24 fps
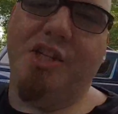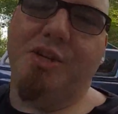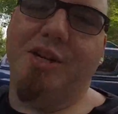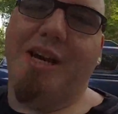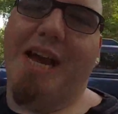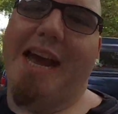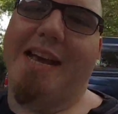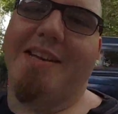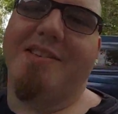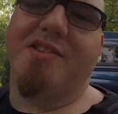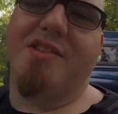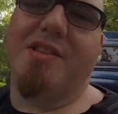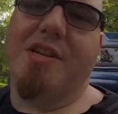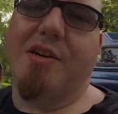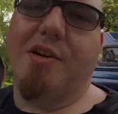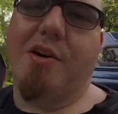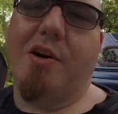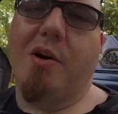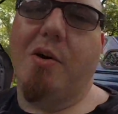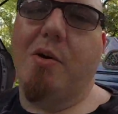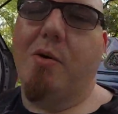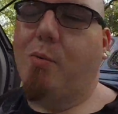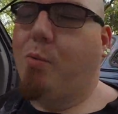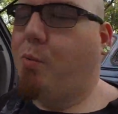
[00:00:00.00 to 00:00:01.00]
you guys
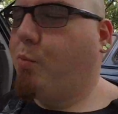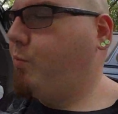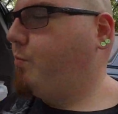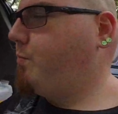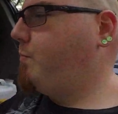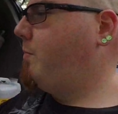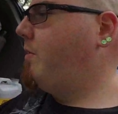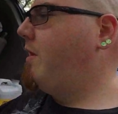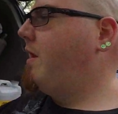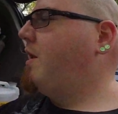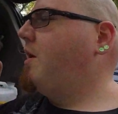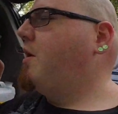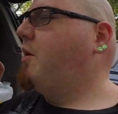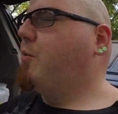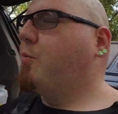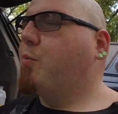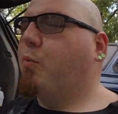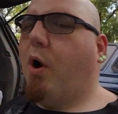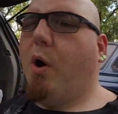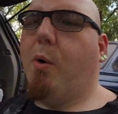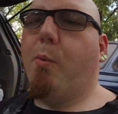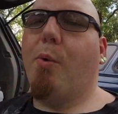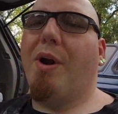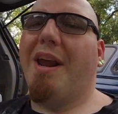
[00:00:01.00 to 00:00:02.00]
know
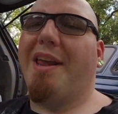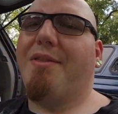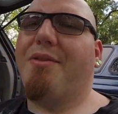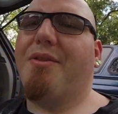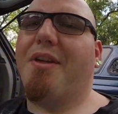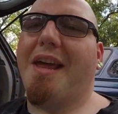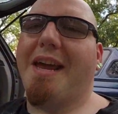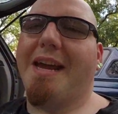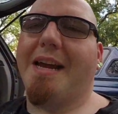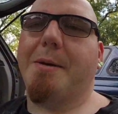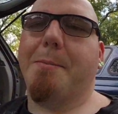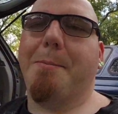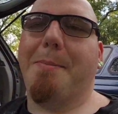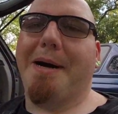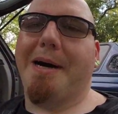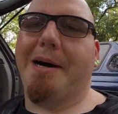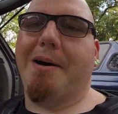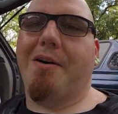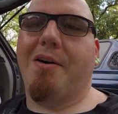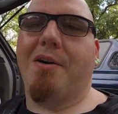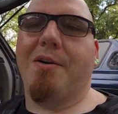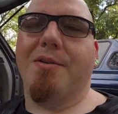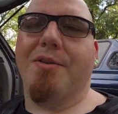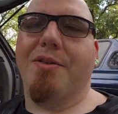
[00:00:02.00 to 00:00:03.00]
what we think
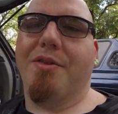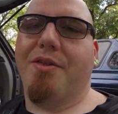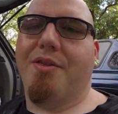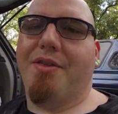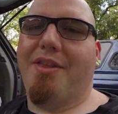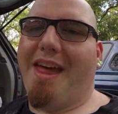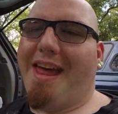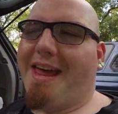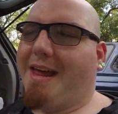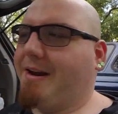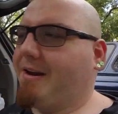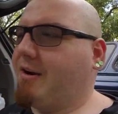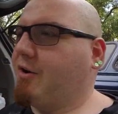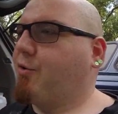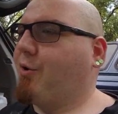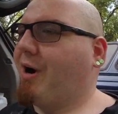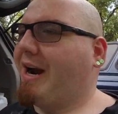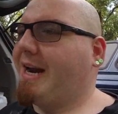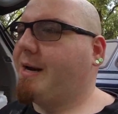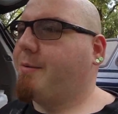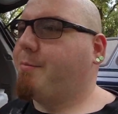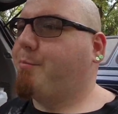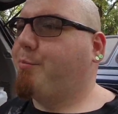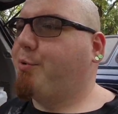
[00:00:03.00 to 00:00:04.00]
about that
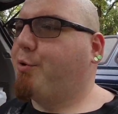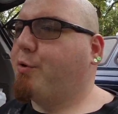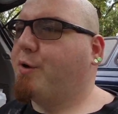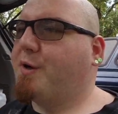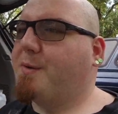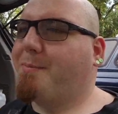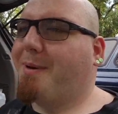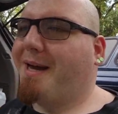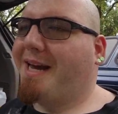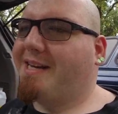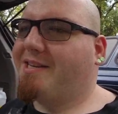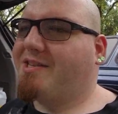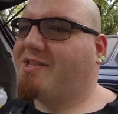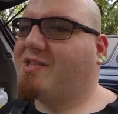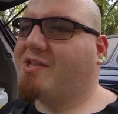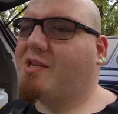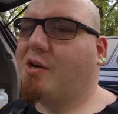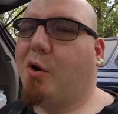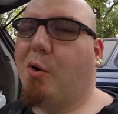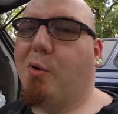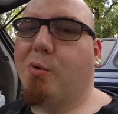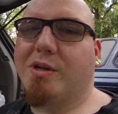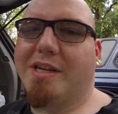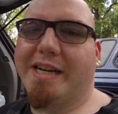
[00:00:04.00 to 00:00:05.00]
Grand Budapest
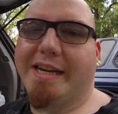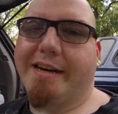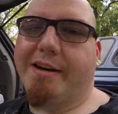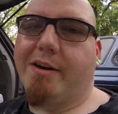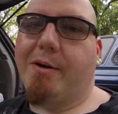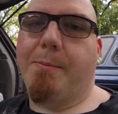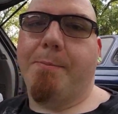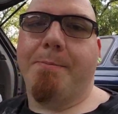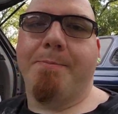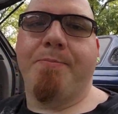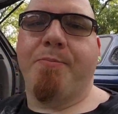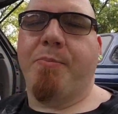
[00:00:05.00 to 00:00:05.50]
Hotel.